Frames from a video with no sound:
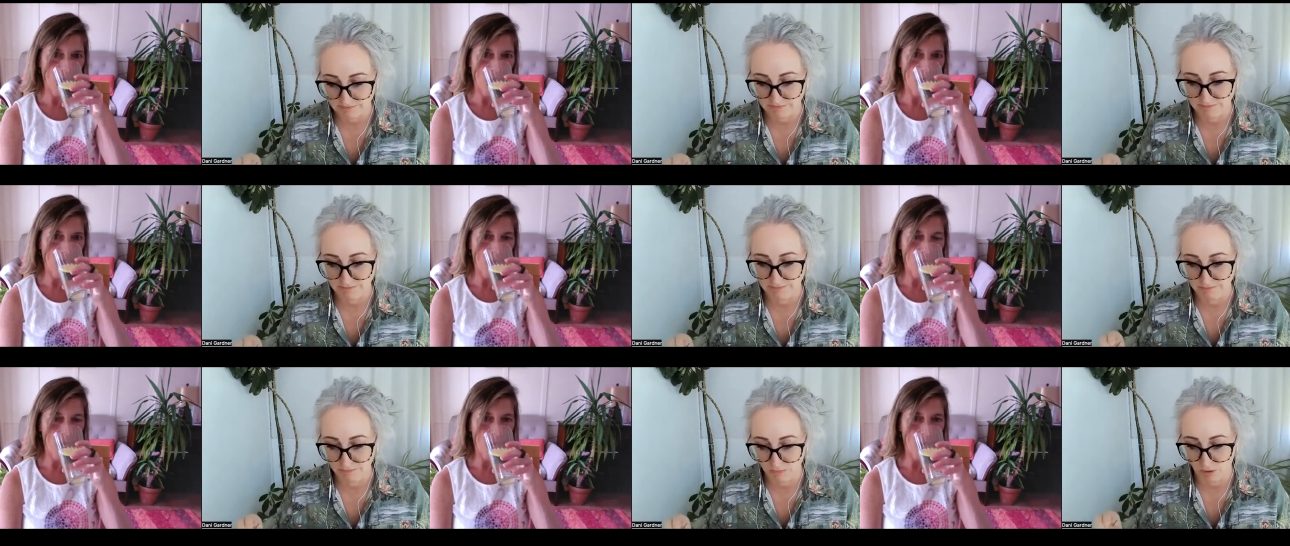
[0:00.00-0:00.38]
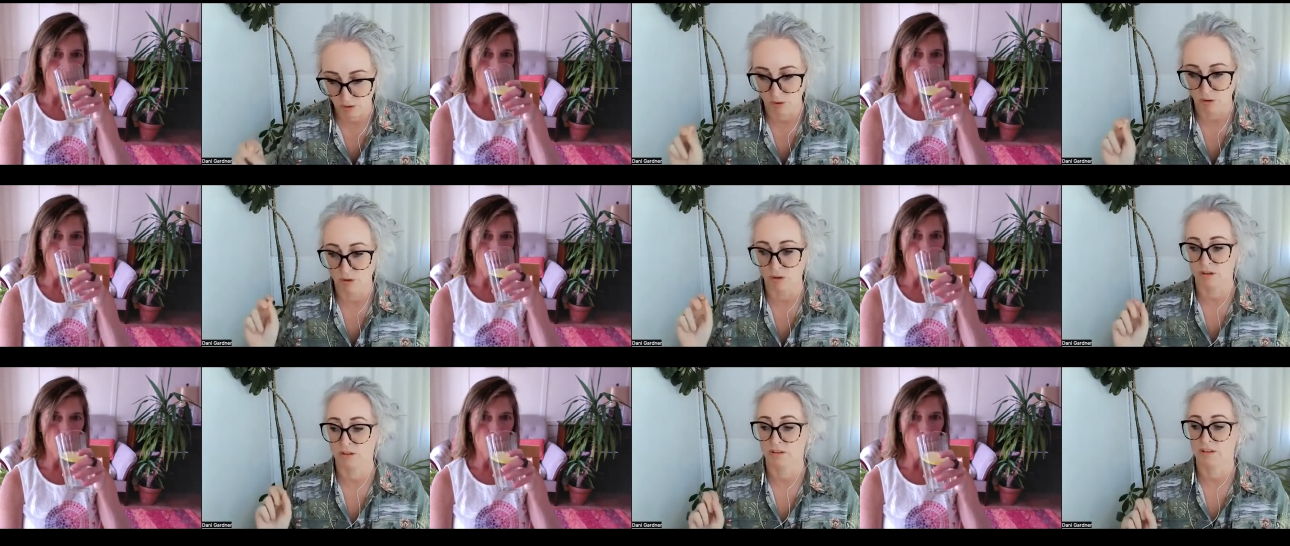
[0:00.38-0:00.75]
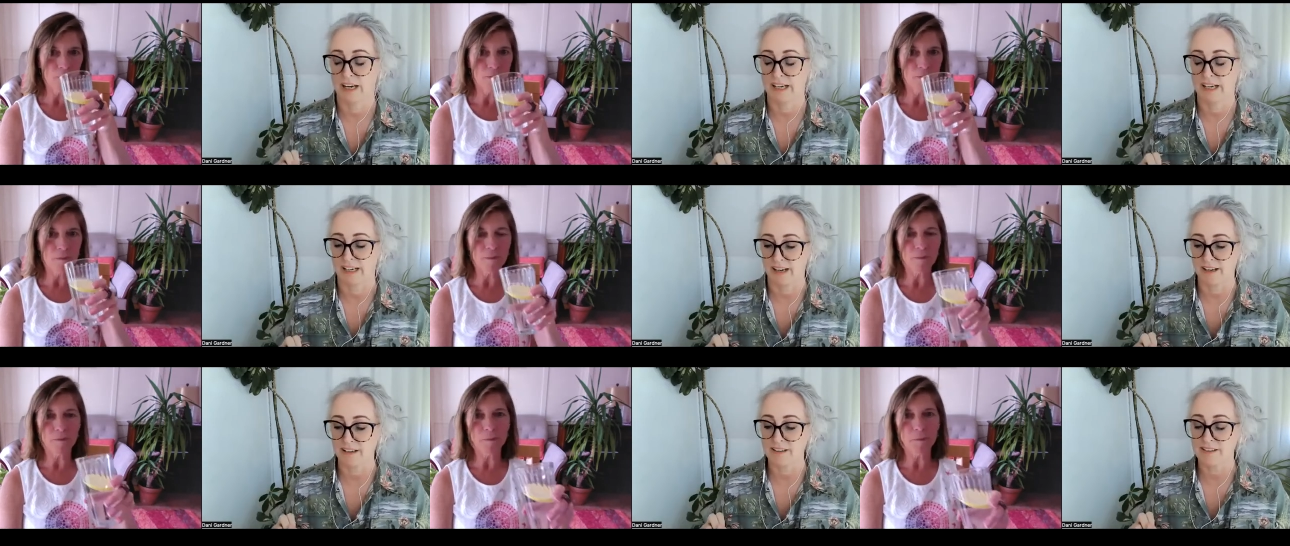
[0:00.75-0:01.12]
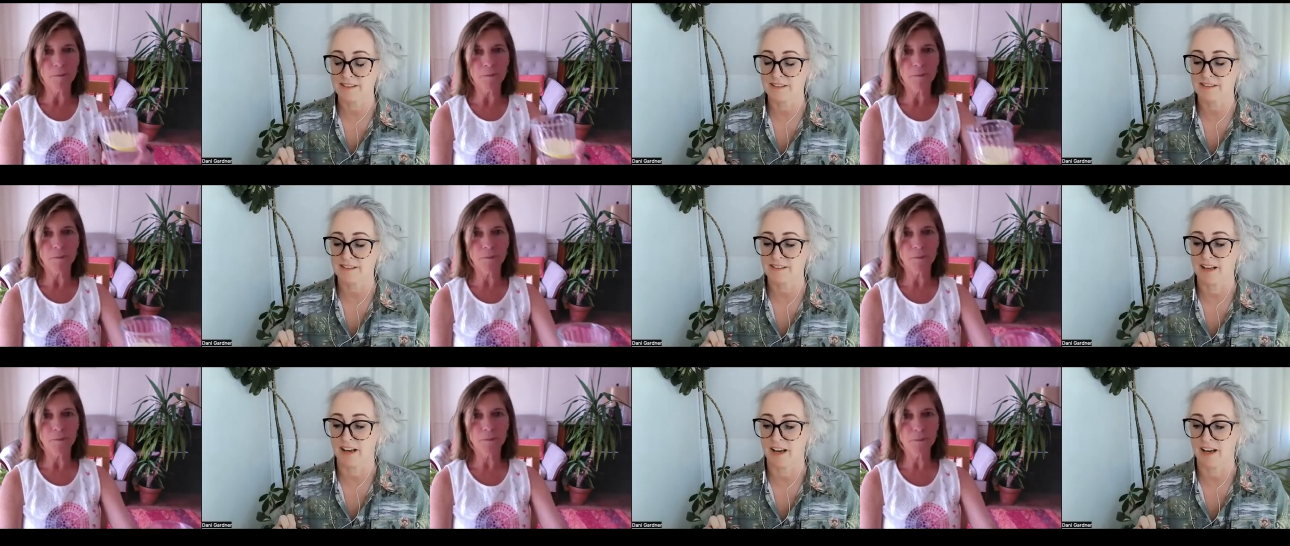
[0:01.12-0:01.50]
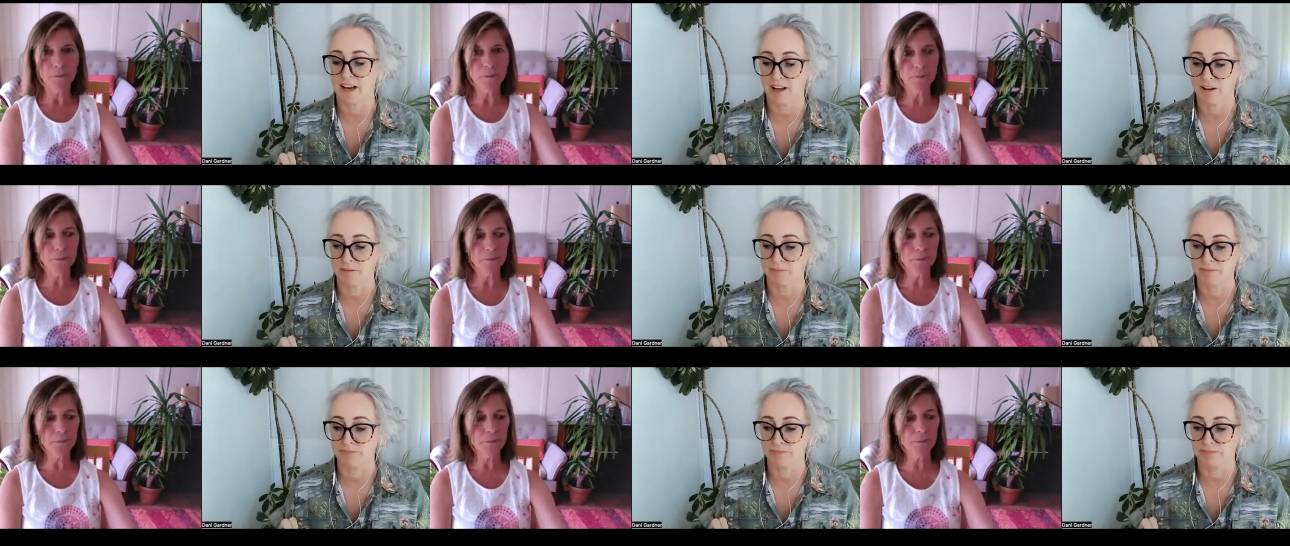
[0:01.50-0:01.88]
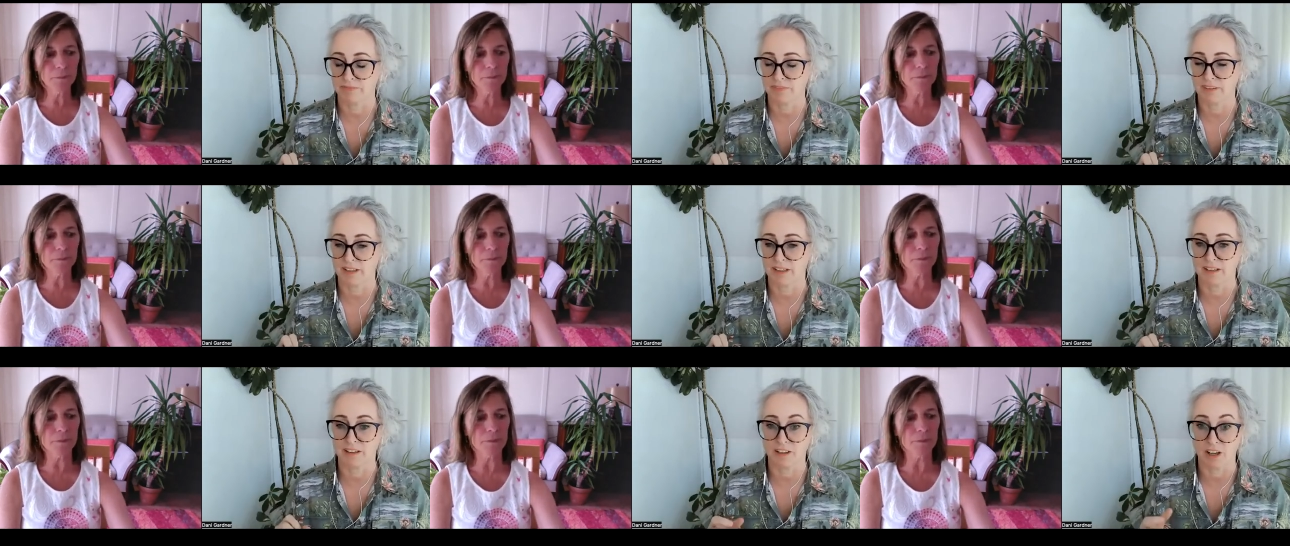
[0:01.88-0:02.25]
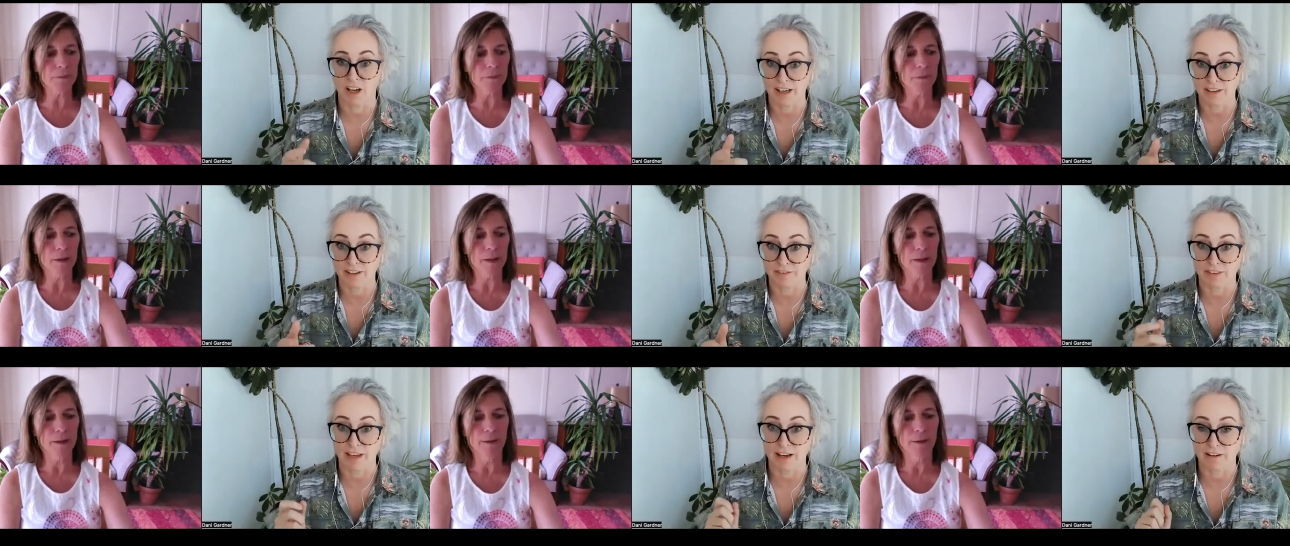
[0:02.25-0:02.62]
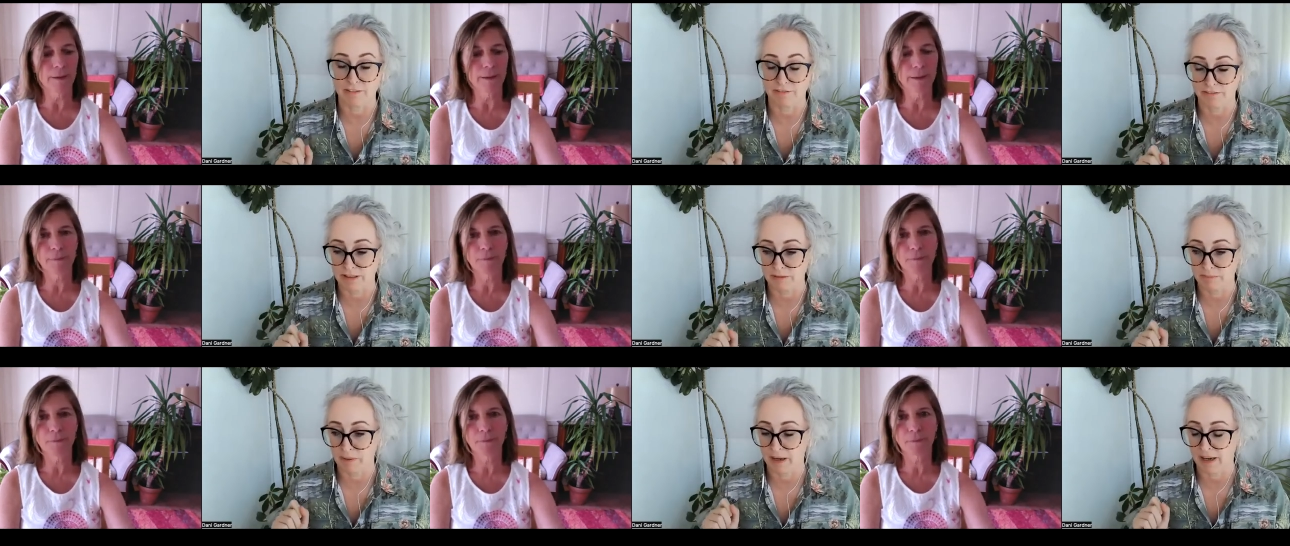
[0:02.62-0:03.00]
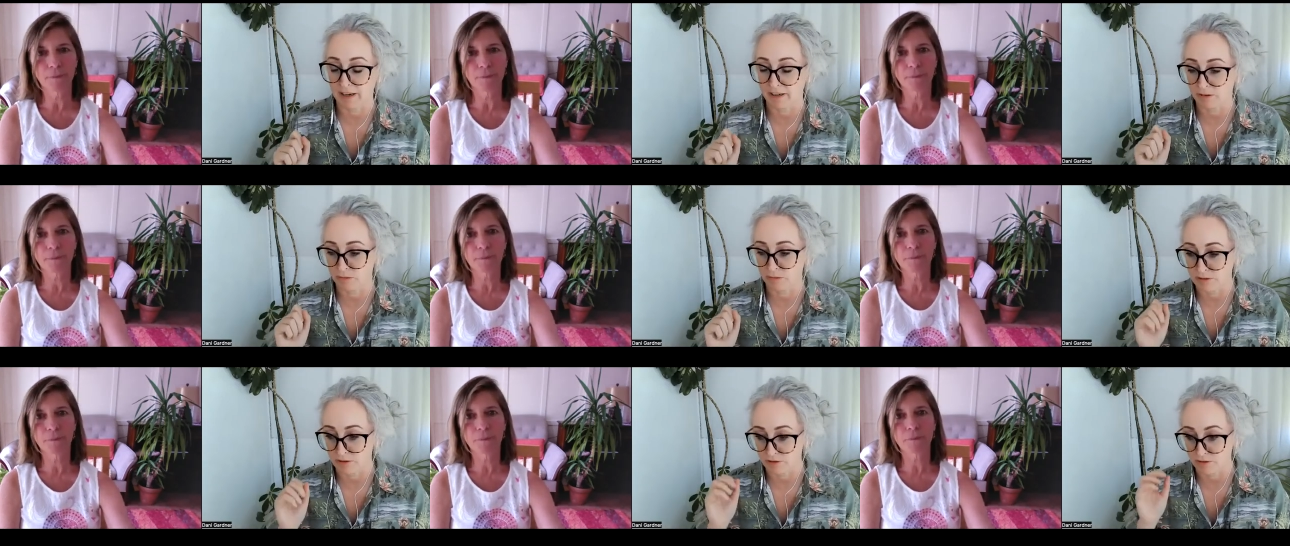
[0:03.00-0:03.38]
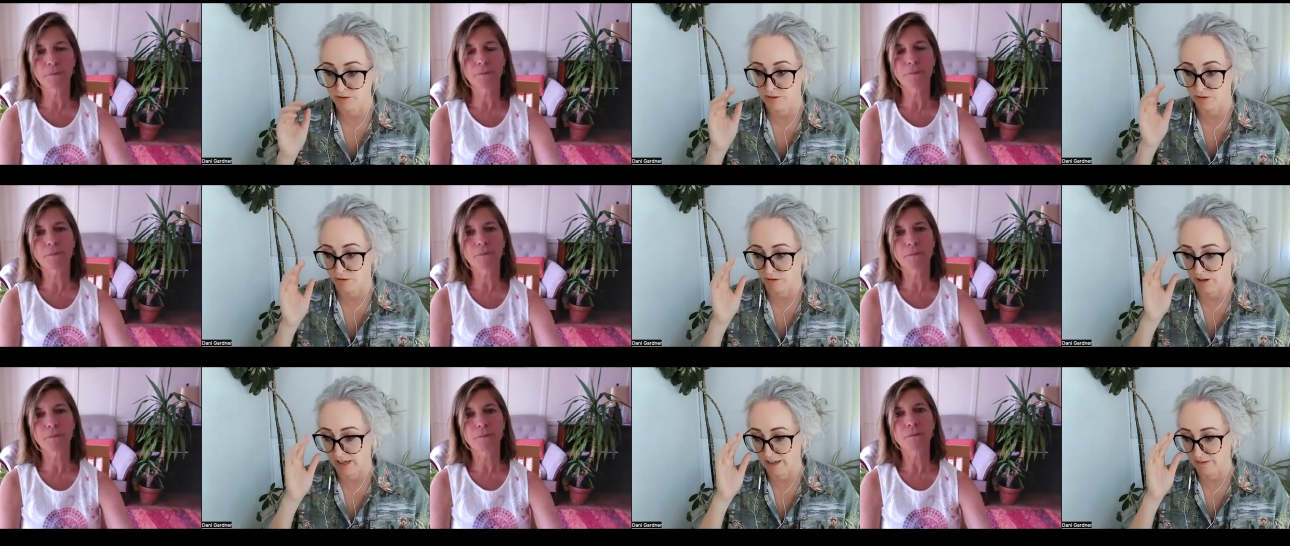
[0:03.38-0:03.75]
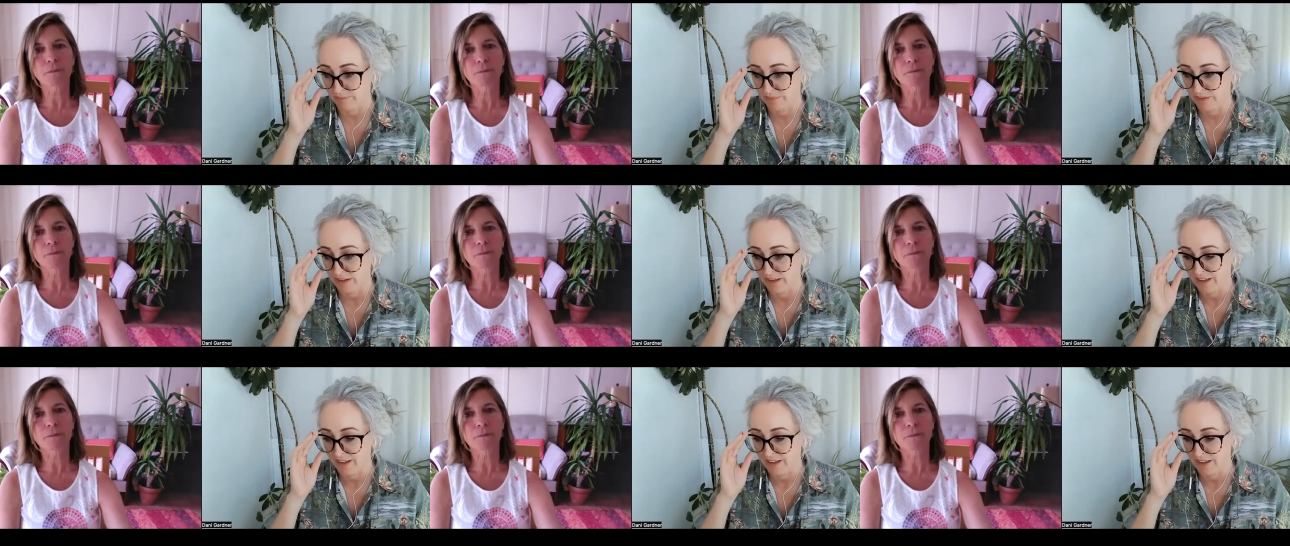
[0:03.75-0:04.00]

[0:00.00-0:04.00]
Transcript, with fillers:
Speaker 1: more, I guess, um, in light of that feedback, which was great.